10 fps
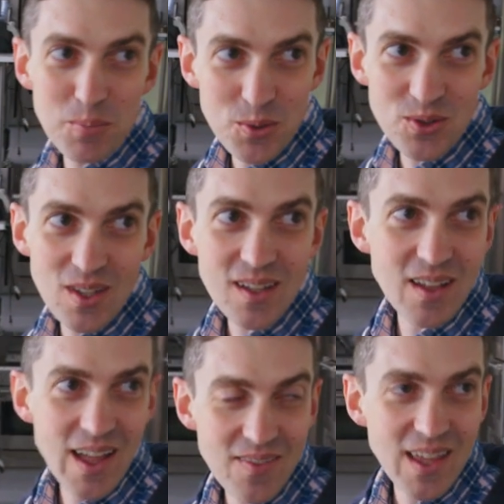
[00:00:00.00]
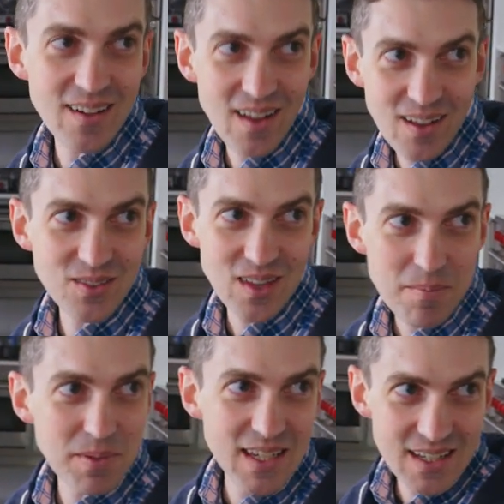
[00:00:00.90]
pupusa and then I'll
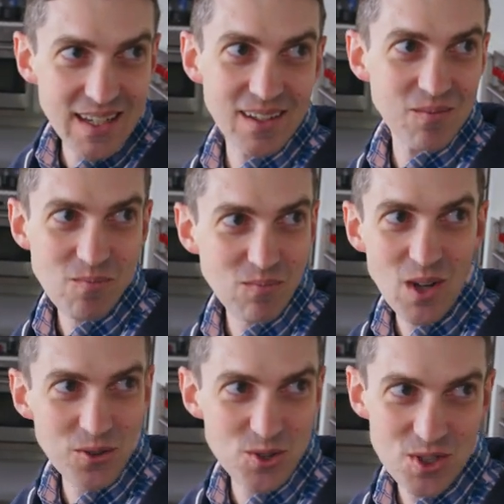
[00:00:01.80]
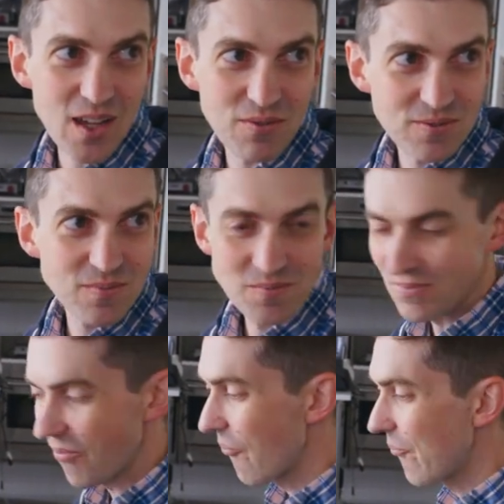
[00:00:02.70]
stop eating other stuff. I'm gonna
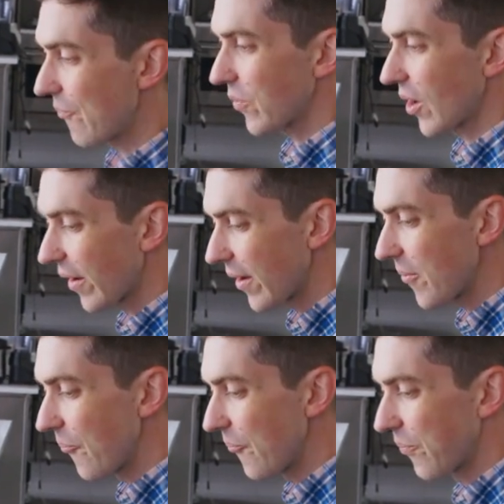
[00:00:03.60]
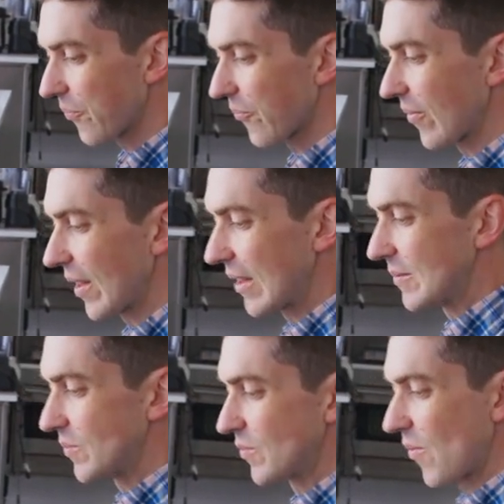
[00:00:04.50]
feed you. Like, right. Clearly...
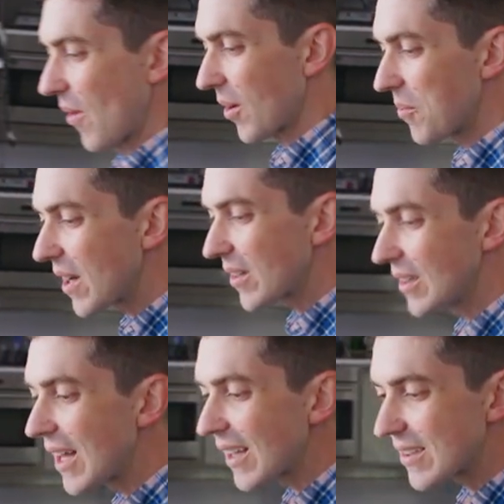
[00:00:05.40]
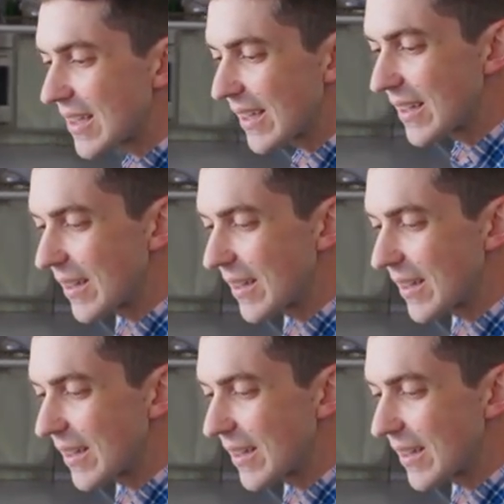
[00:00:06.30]
You need some more nourishment.